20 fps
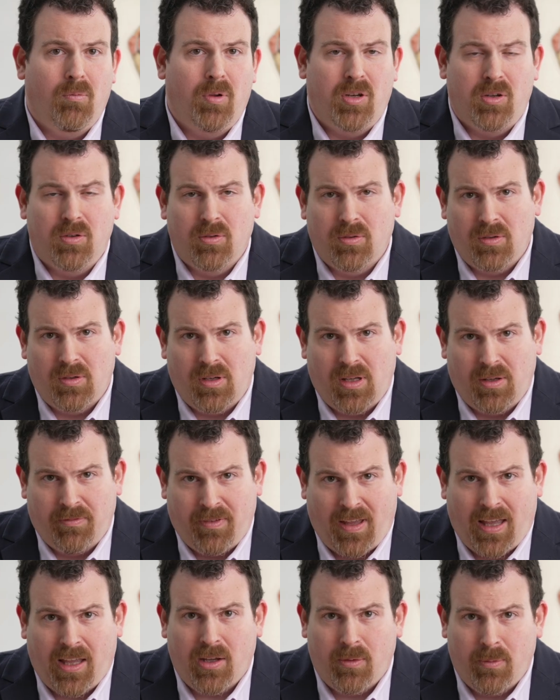When you're
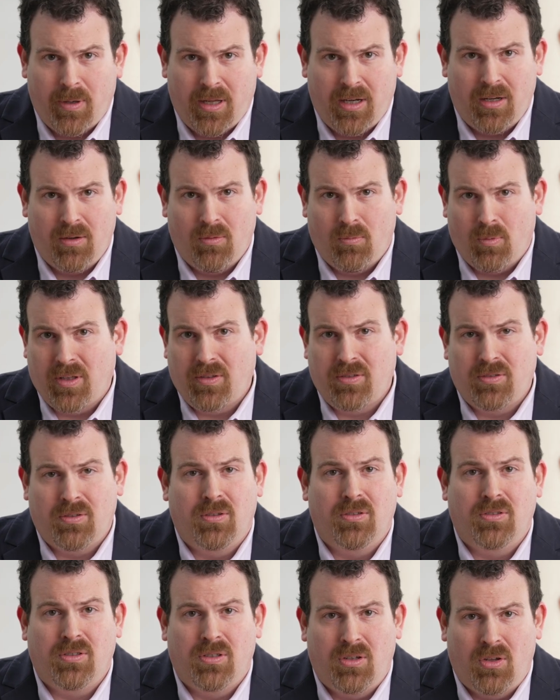evaluating what
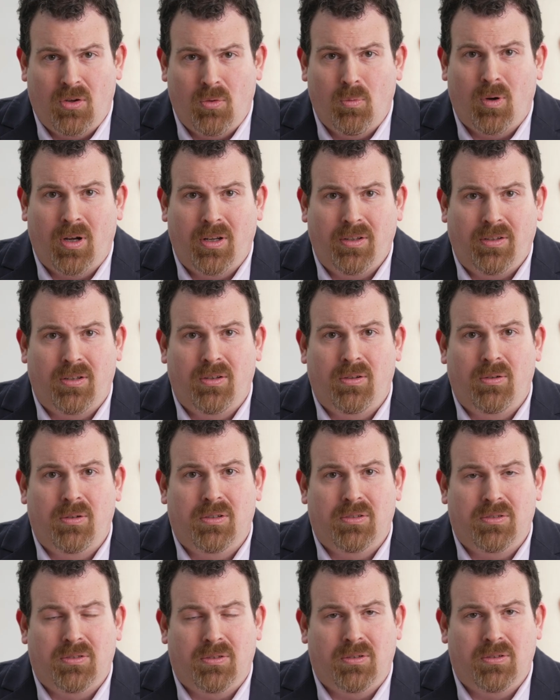surgeon you want to do
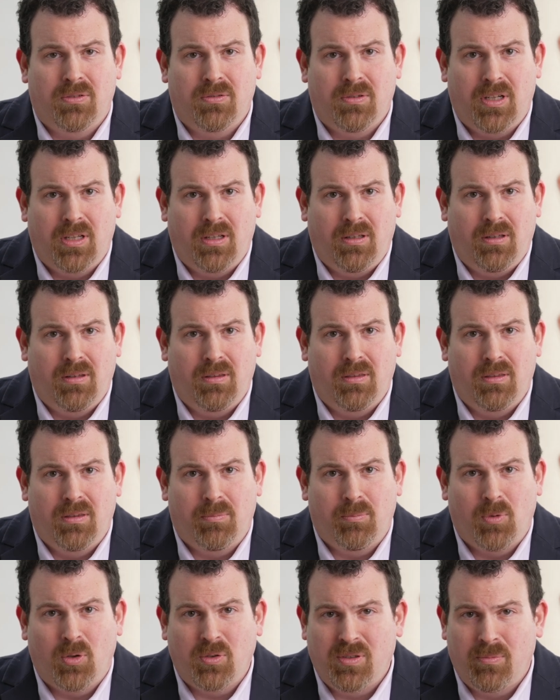your surgery,
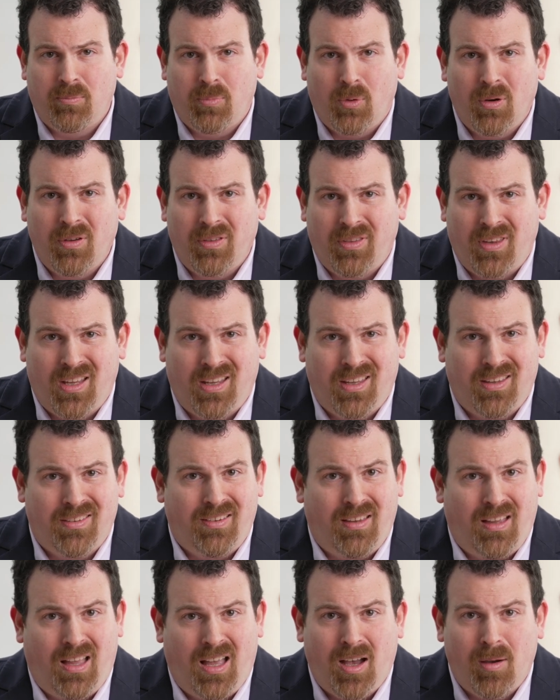the most important thing
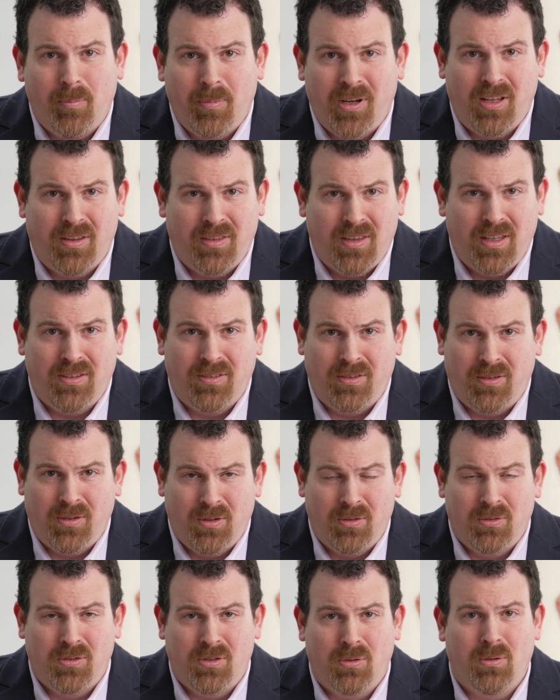is how many of these do
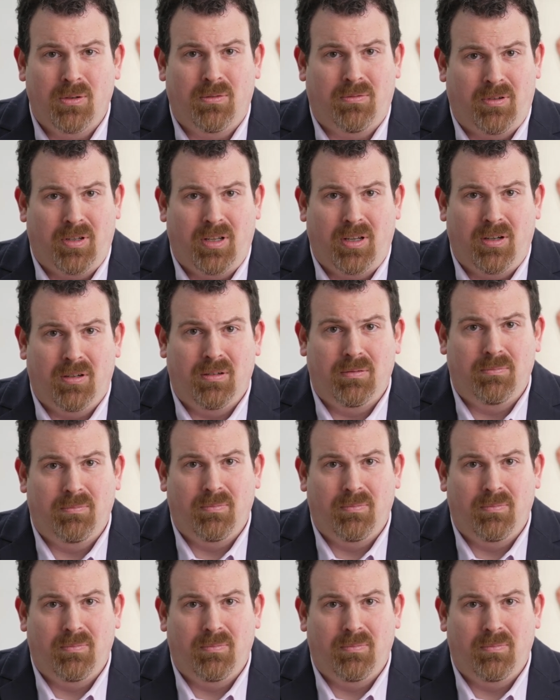you do every year?